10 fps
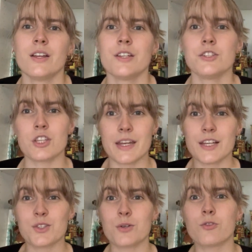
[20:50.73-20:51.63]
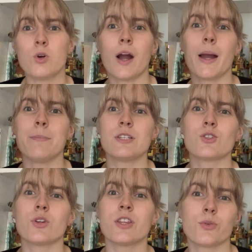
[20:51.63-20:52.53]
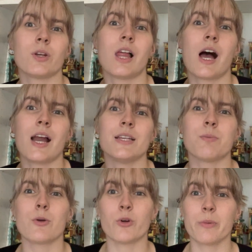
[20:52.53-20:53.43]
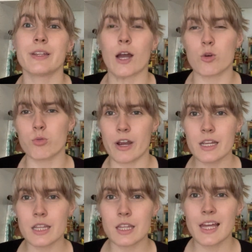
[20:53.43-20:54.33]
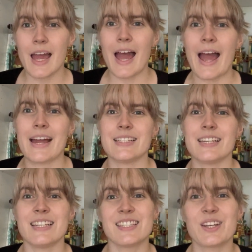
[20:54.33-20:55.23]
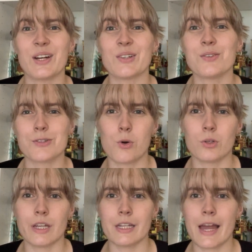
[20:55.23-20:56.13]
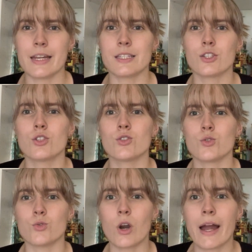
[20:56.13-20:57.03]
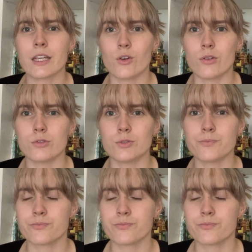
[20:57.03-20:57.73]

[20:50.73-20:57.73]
So the next sort of crime mystery thriller is by Robert Galbraith, and it is The Cuckoo's Calling, and it's a strike novel.